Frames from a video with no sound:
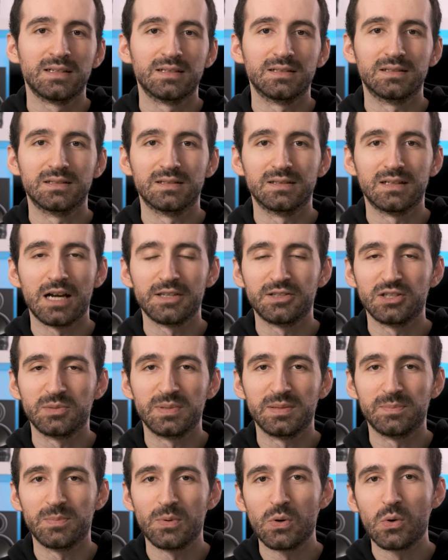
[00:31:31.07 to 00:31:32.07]
uh, other
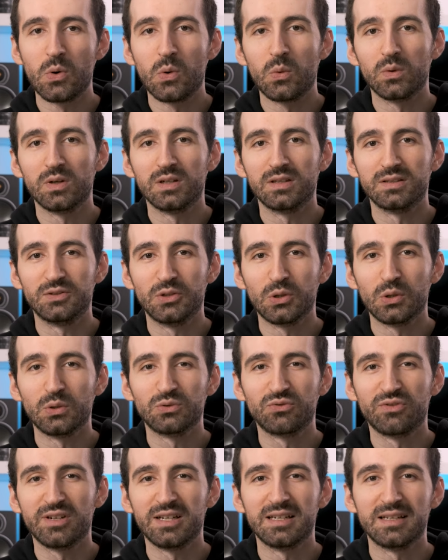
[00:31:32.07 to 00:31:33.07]
people
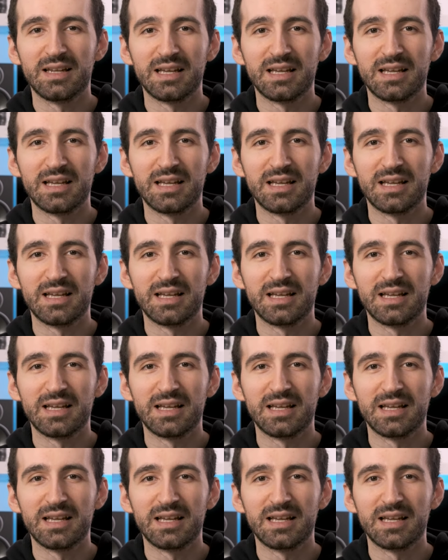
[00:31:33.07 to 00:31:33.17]
don't really